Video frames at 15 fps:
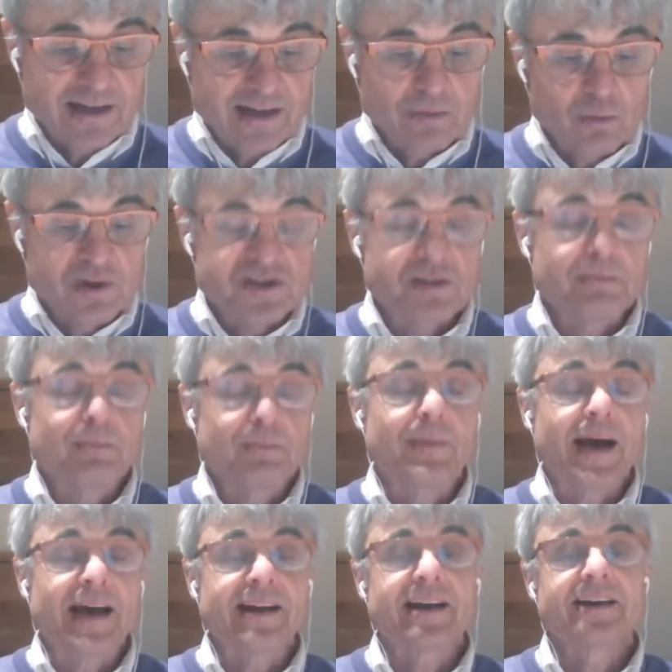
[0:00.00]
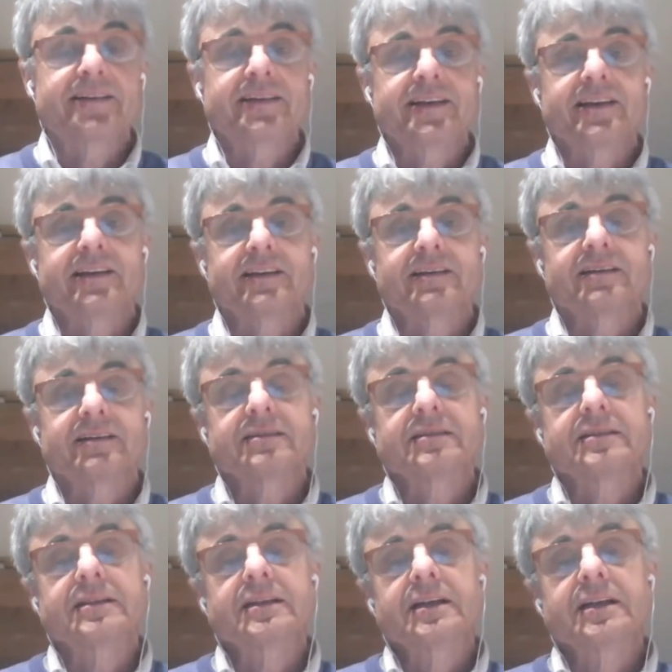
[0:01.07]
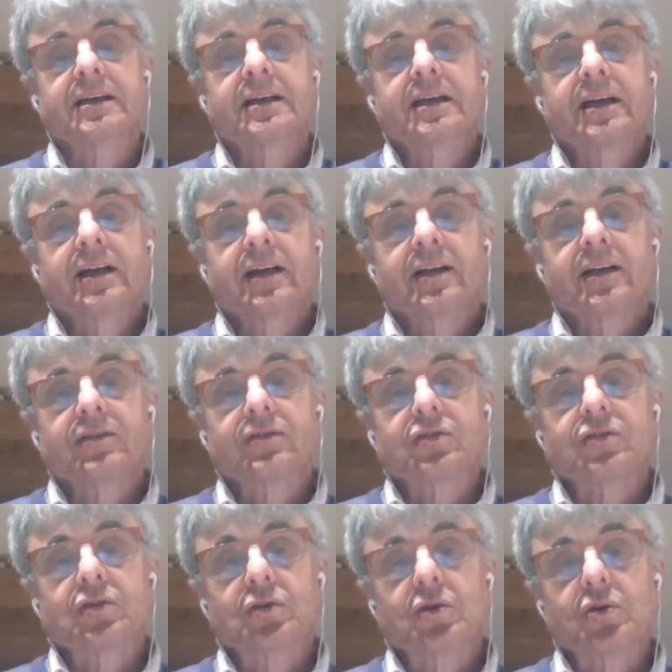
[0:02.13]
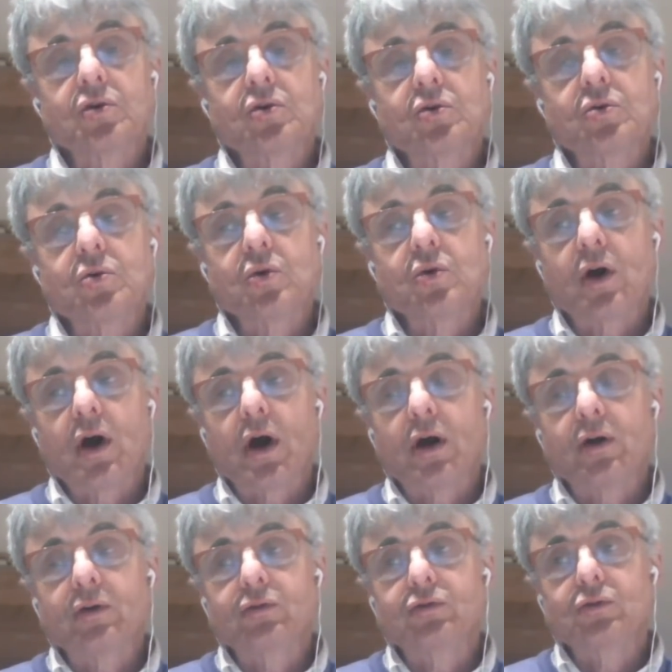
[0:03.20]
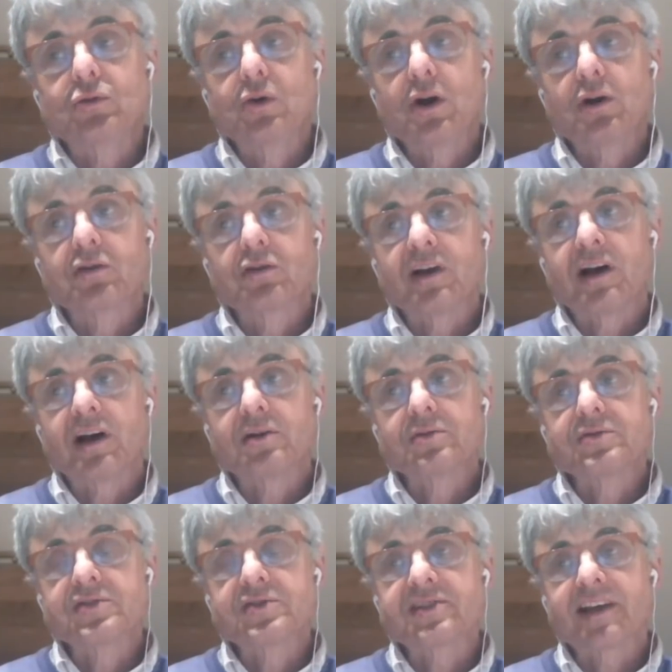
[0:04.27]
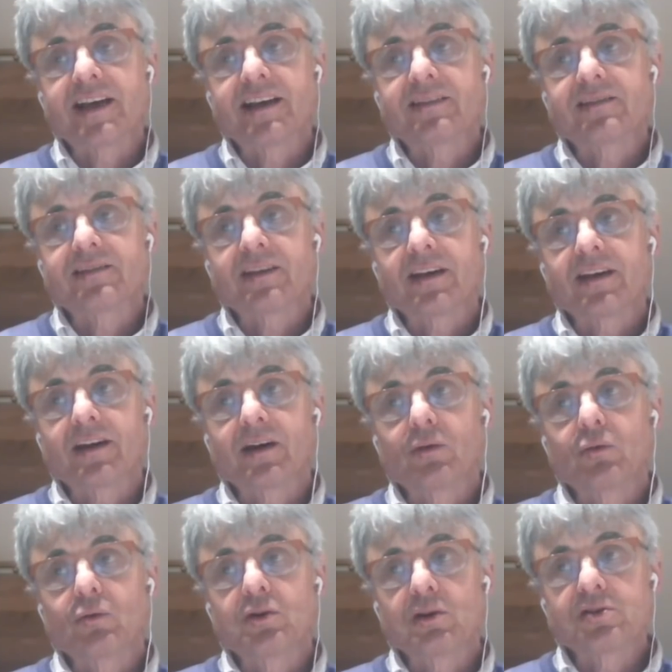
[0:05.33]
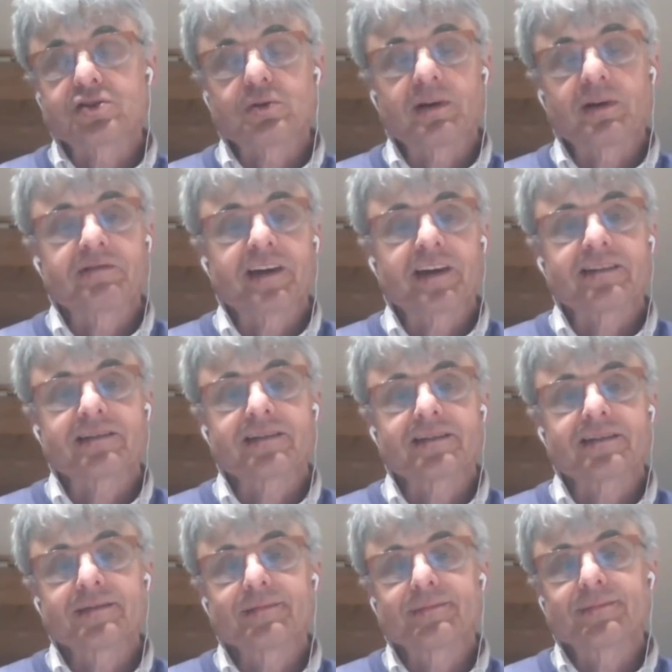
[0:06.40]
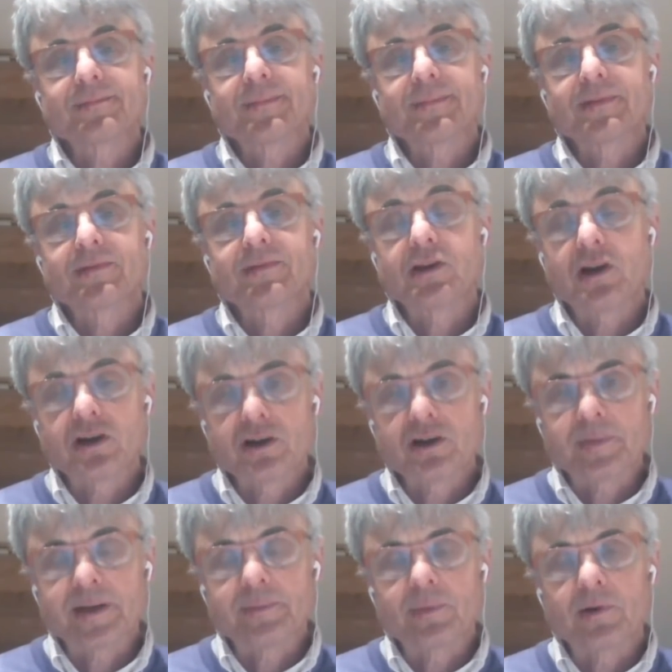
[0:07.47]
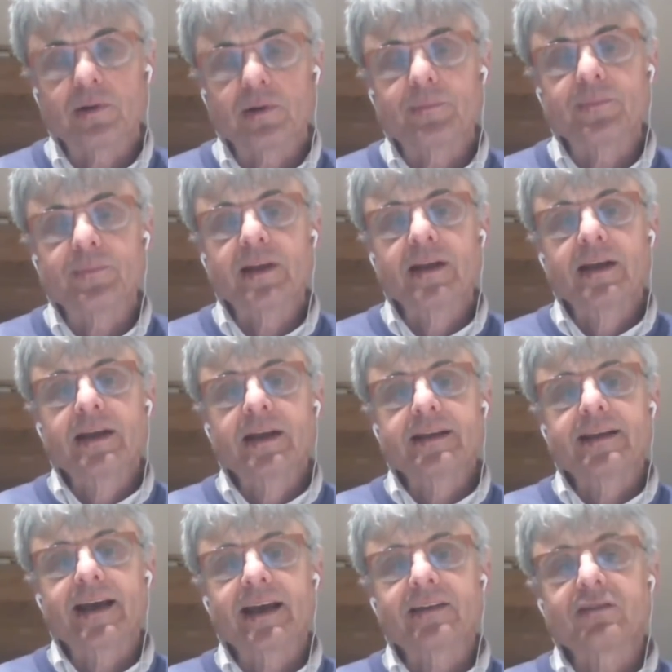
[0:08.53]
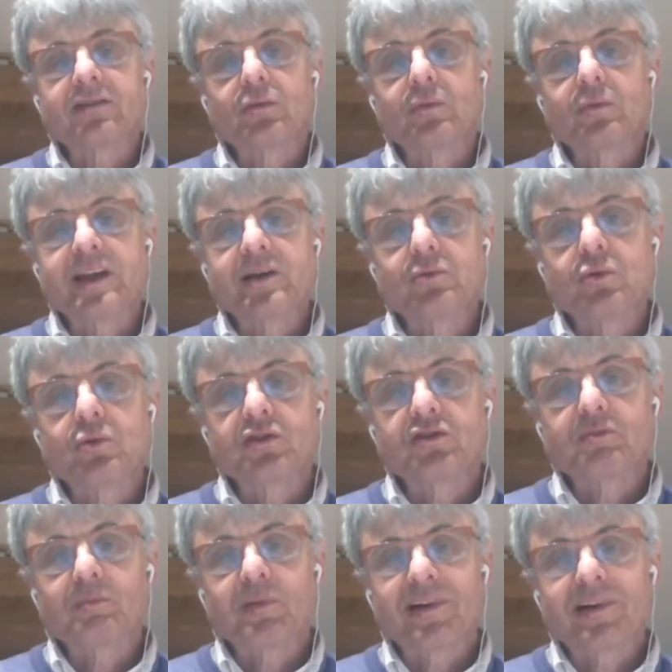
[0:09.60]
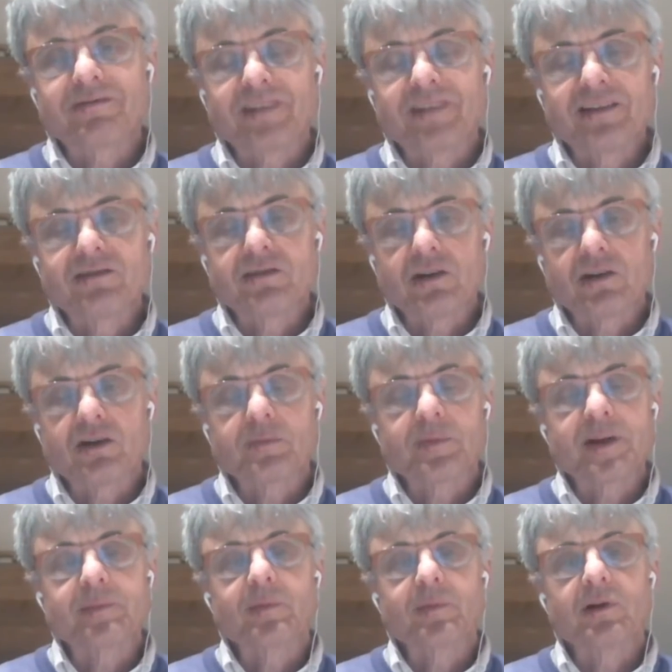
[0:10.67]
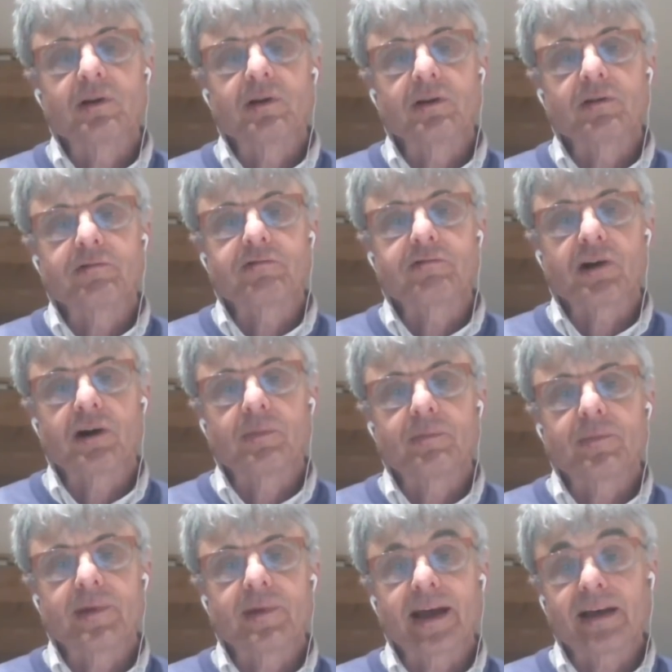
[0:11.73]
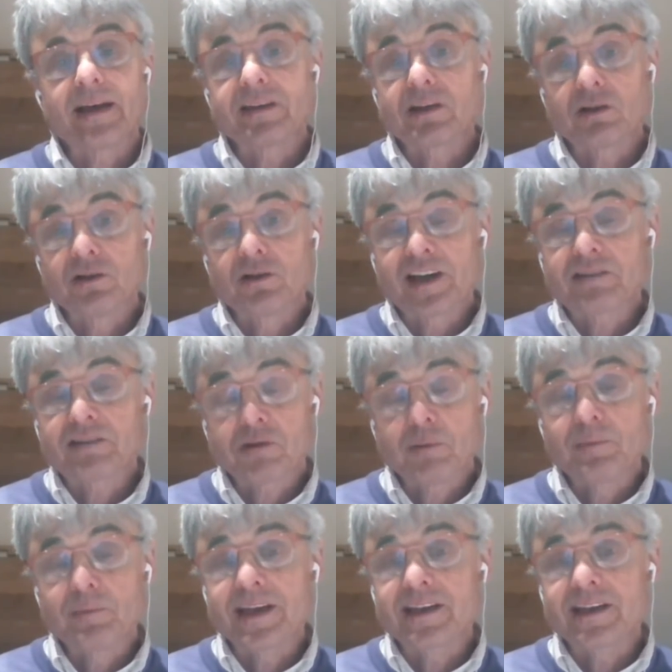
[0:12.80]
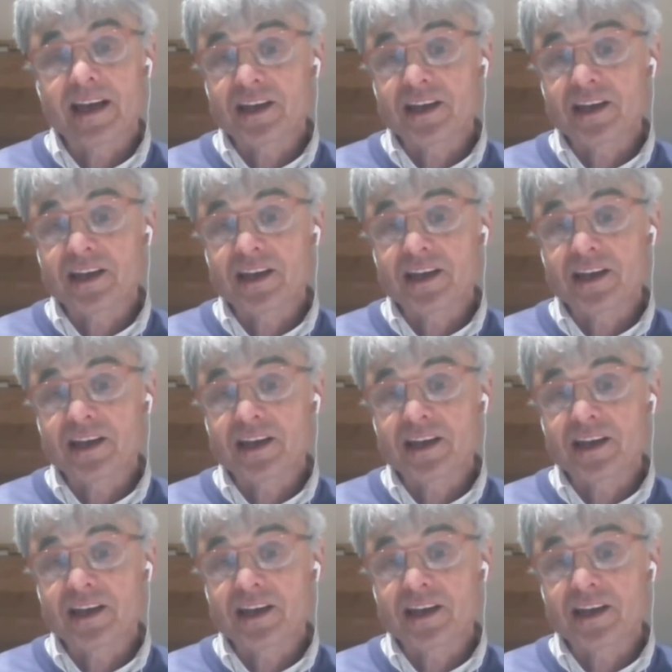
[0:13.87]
that it was a bad idea to do lockdowns that would also affect the younger people, that we would prevent younger people from having contact, from being